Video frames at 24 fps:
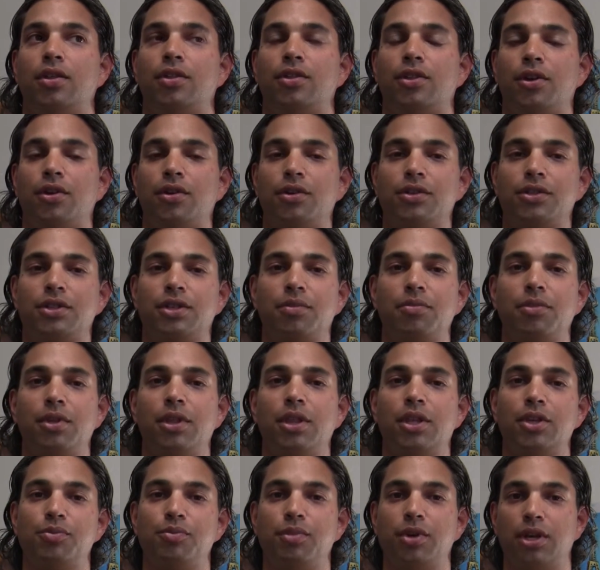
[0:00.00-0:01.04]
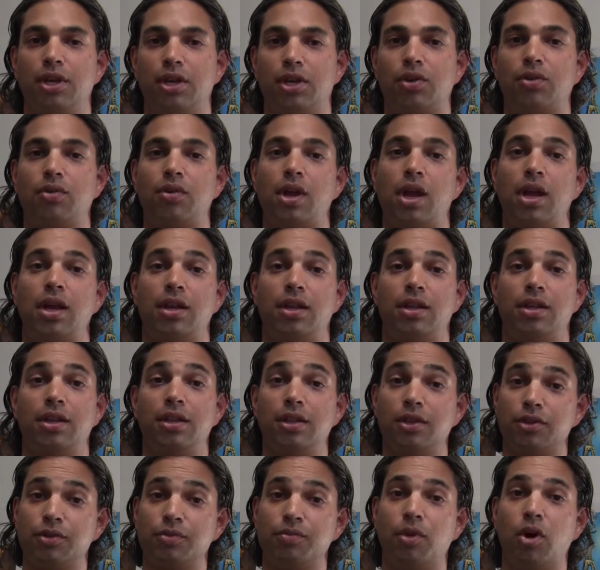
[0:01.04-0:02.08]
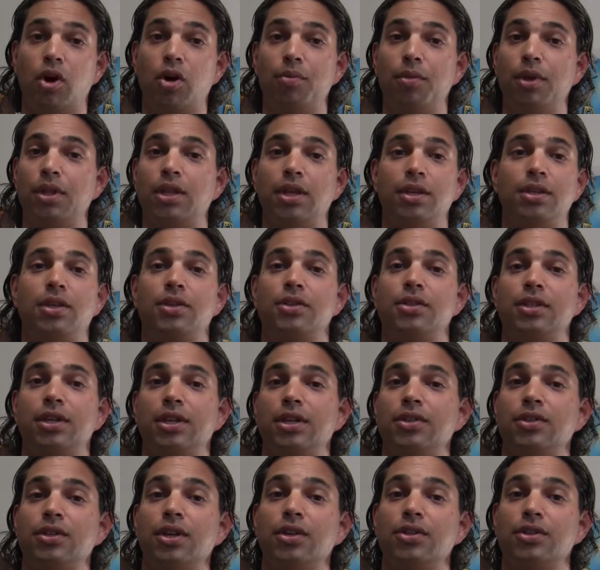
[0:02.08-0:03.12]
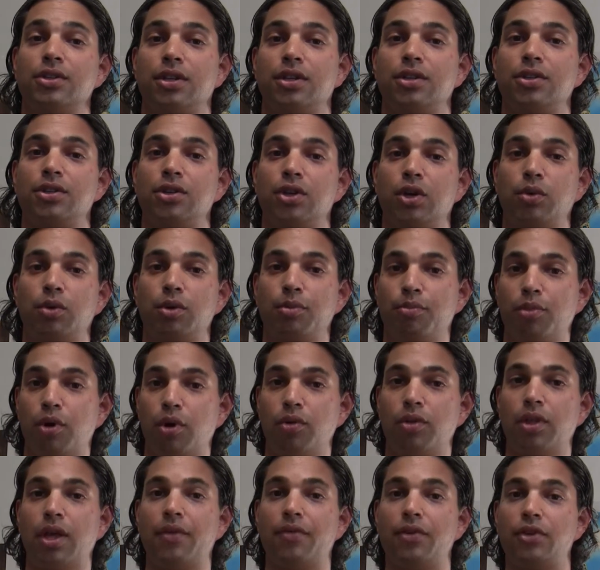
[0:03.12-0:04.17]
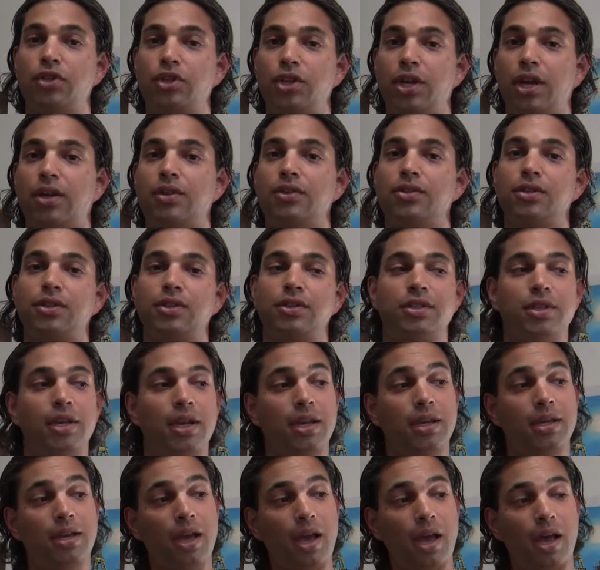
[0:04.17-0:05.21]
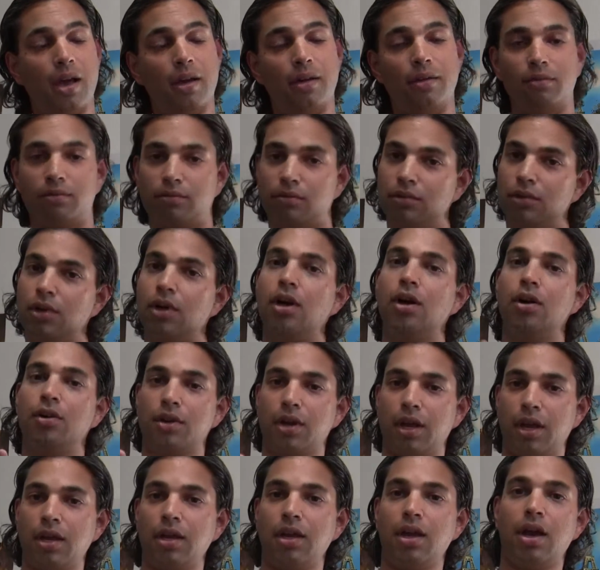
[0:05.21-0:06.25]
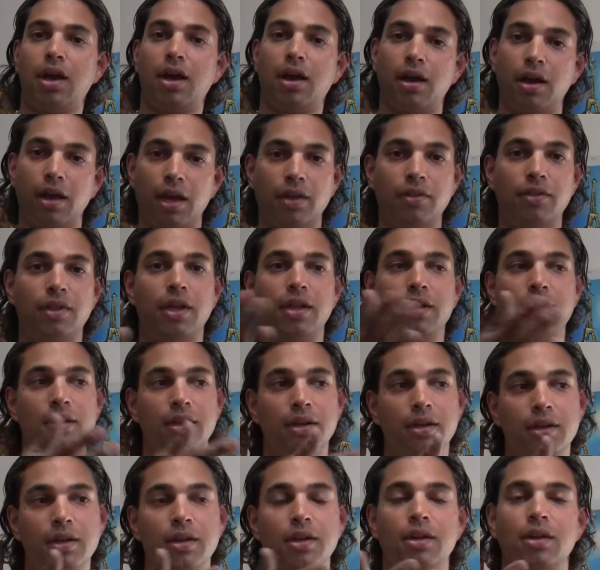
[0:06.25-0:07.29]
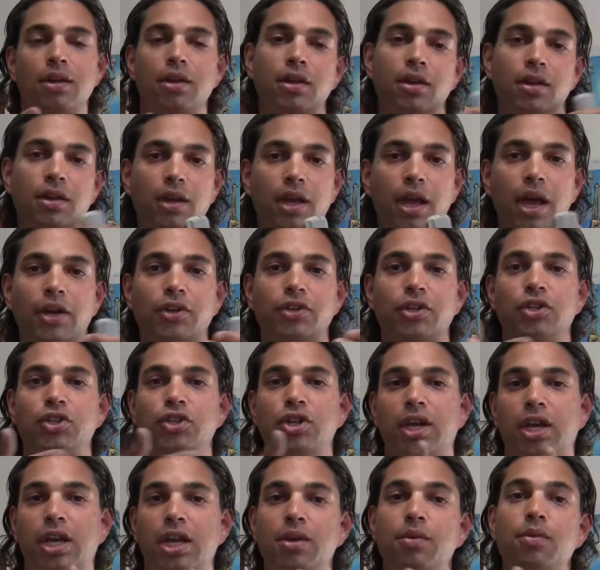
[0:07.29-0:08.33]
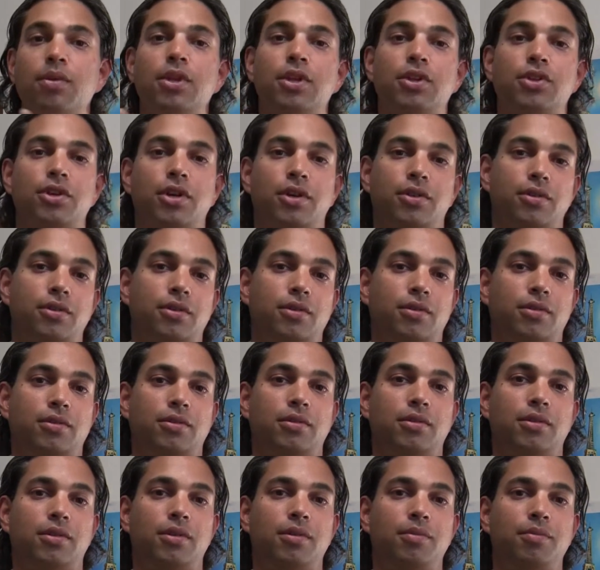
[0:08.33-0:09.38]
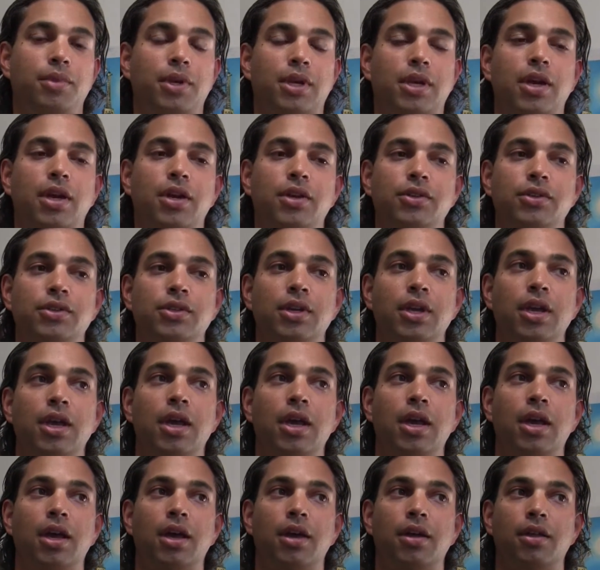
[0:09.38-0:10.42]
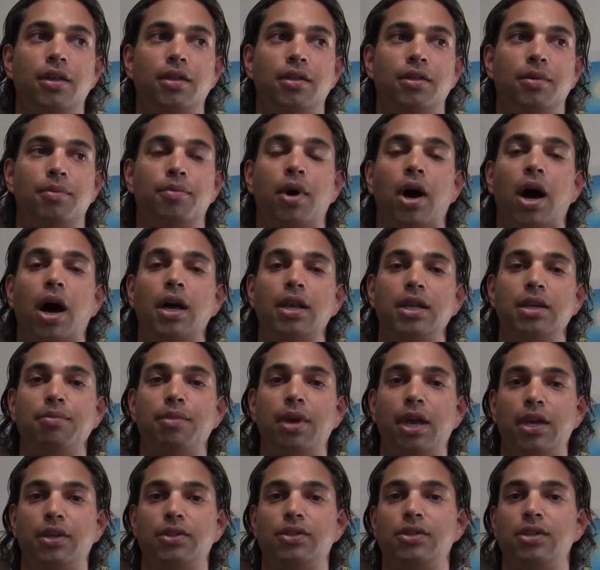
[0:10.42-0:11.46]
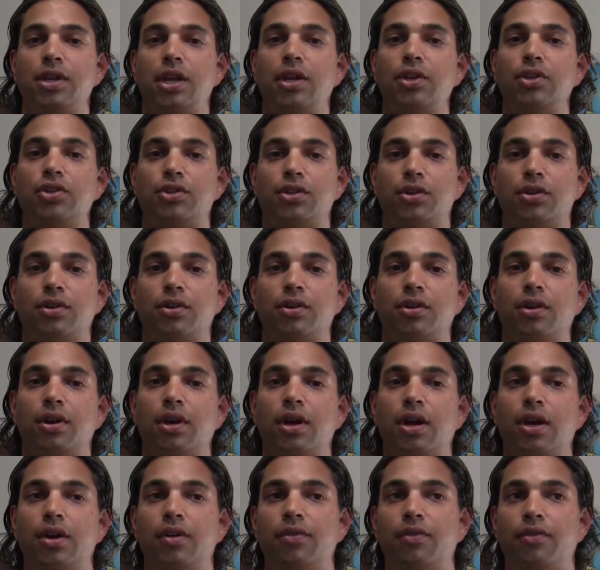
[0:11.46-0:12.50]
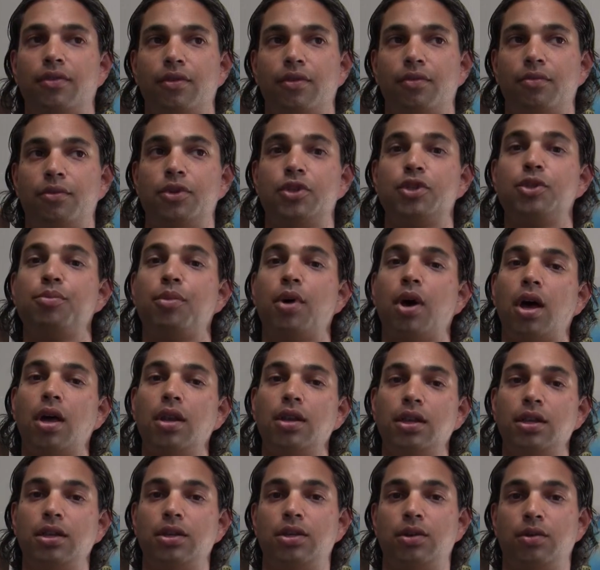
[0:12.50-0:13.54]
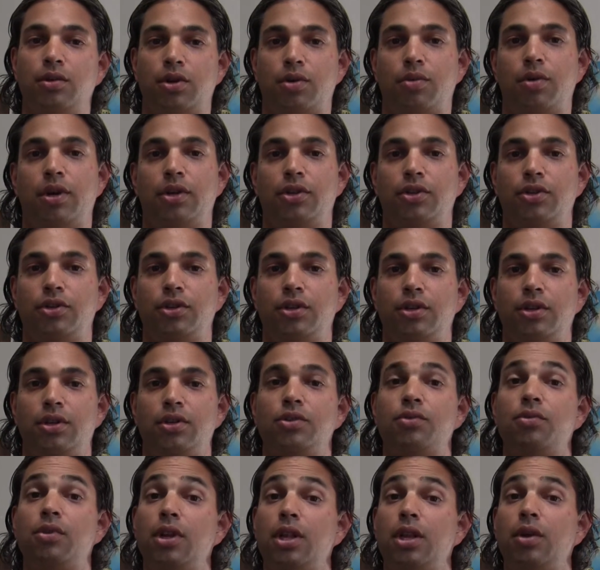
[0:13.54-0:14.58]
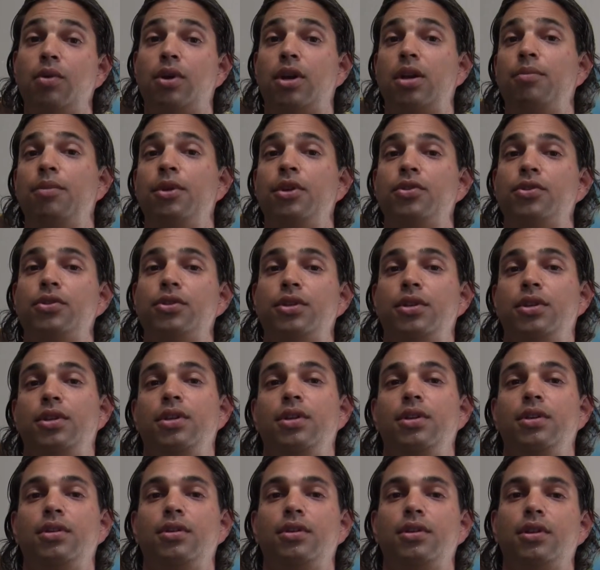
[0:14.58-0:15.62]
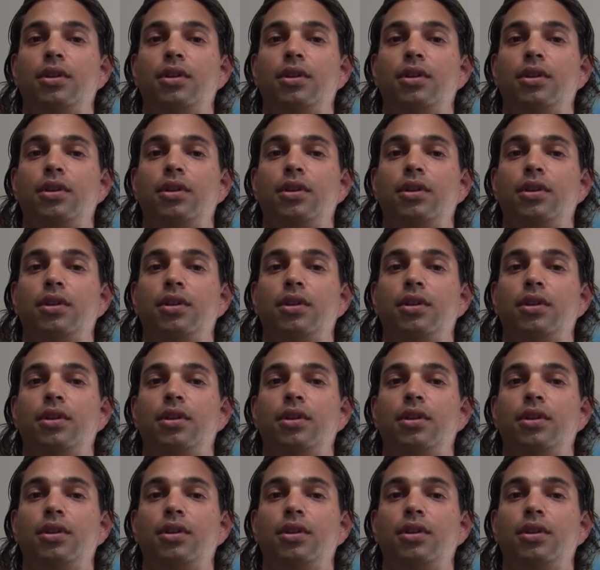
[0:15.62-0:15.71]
there is something that's being created in this moment that doesn't exist until we both have a chance to say, yeah, okay, yeah, and then actually check in with each other. Because the body-based nature of responding to a question is really what I'm interested in.